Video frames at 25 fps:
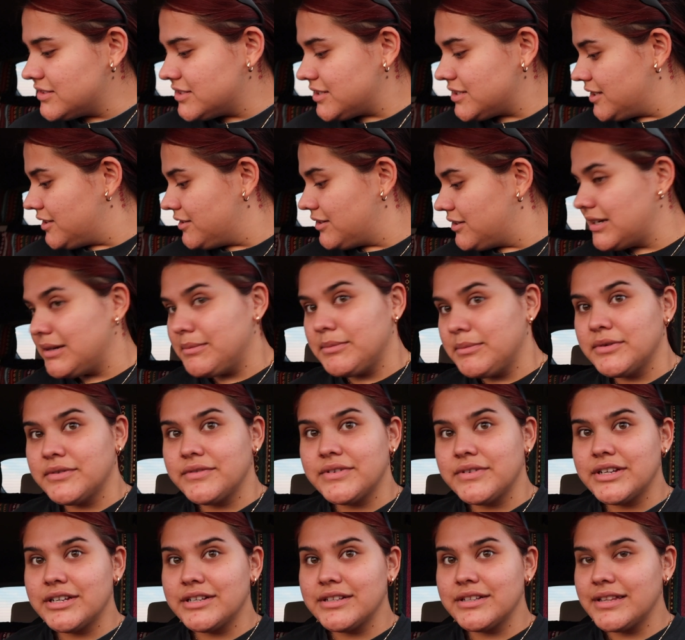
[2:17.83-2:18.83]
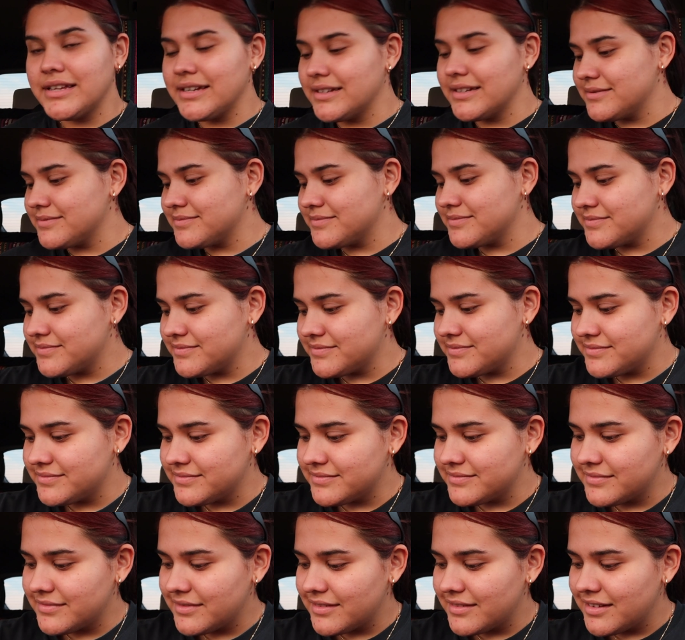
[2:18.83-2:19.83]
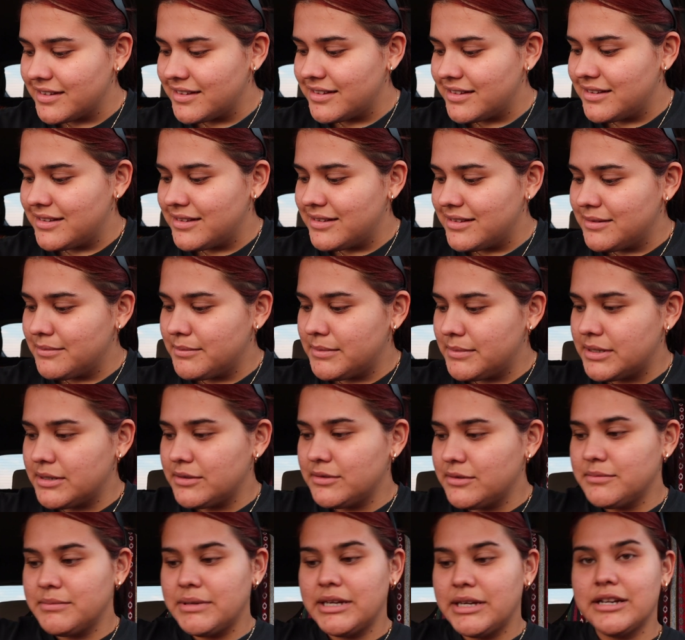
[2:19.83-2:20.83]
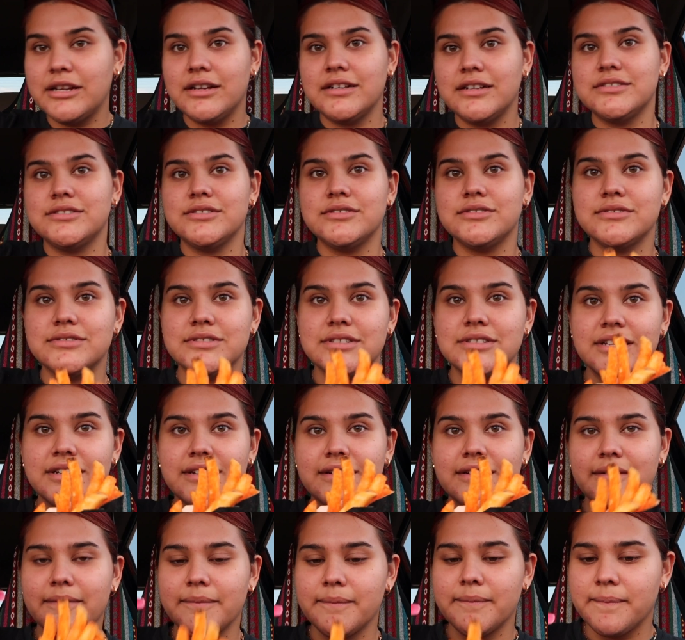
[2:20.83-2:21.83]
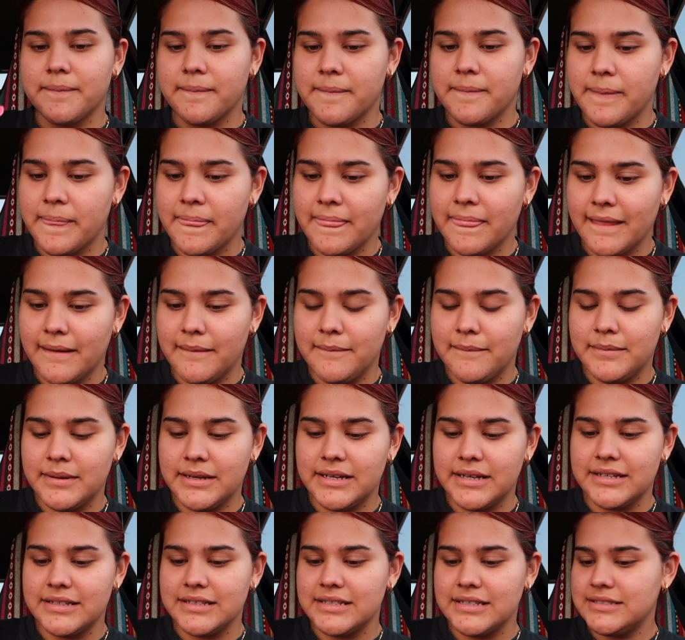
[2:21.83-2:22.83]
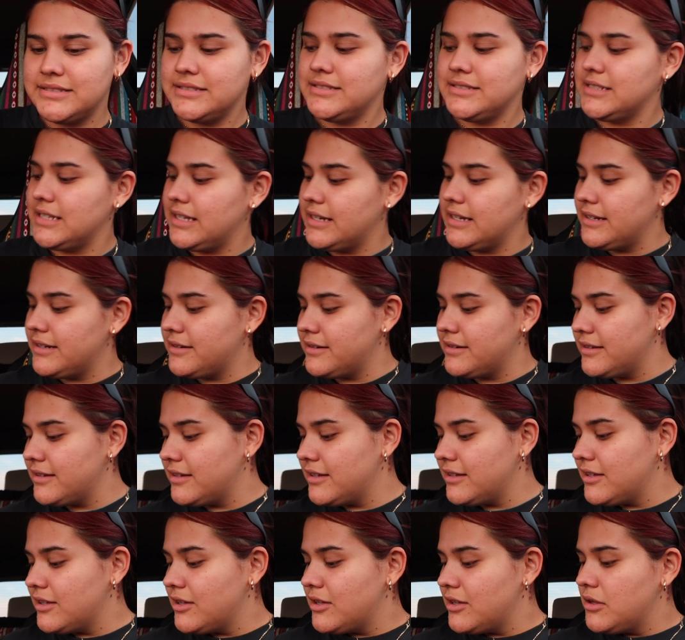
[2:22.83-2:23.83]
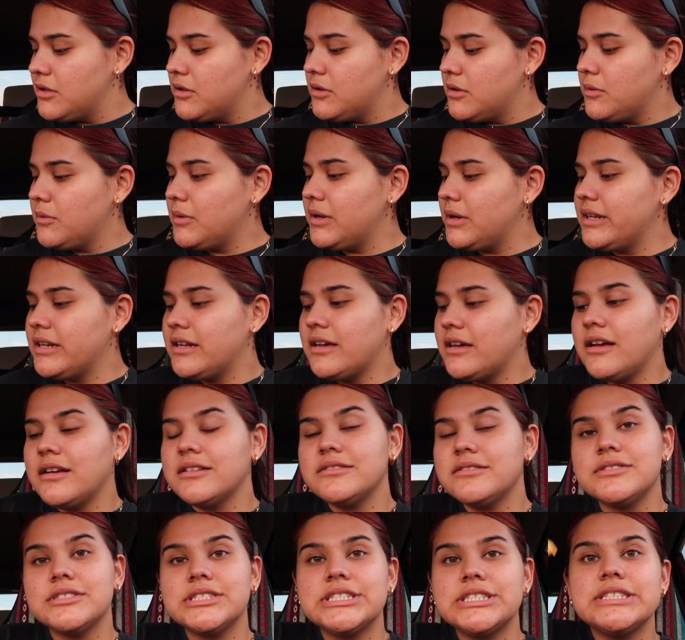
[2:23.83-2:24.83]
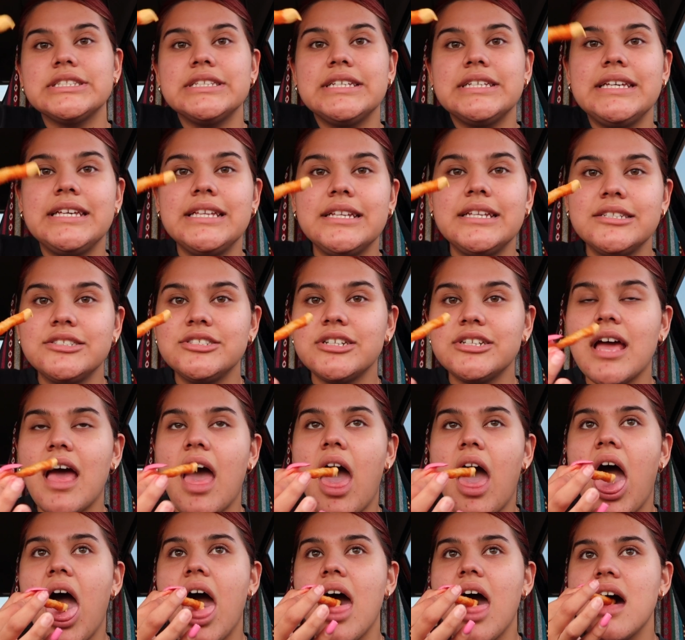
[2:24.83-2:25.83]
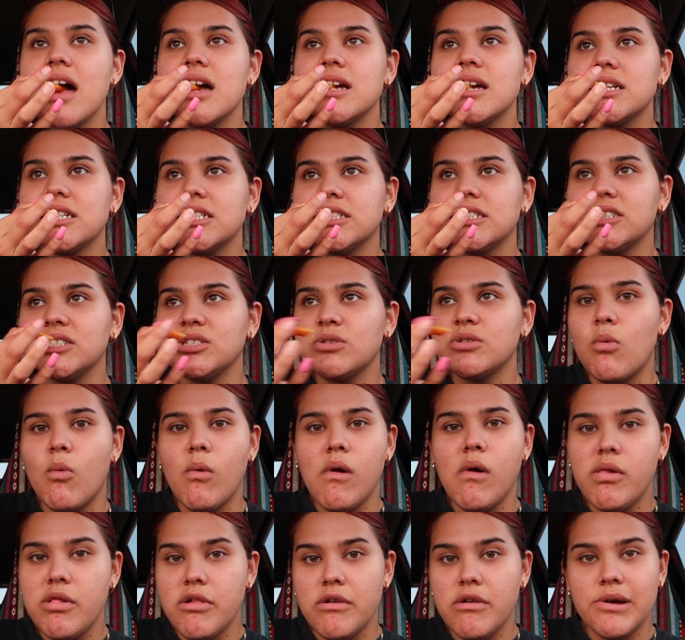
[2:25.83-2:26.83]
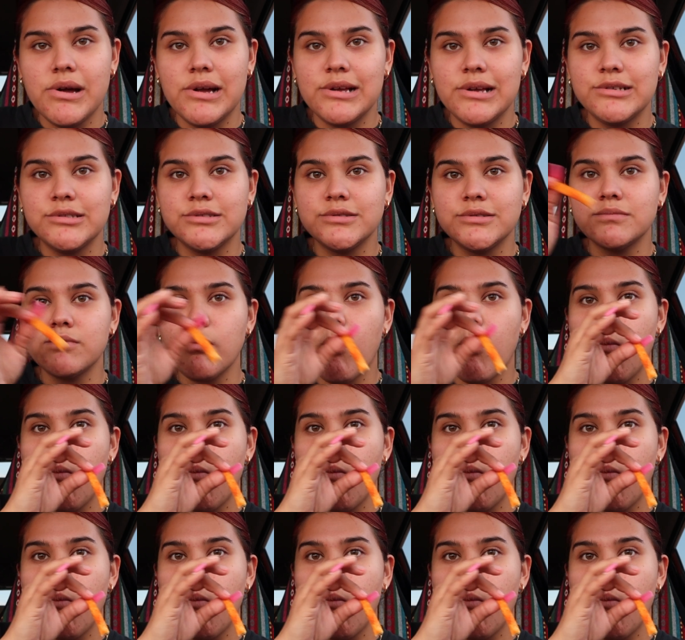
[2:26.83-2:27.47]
I'm over here like, but I hold my nachos, look. But I decided, why not eat and chat with you guys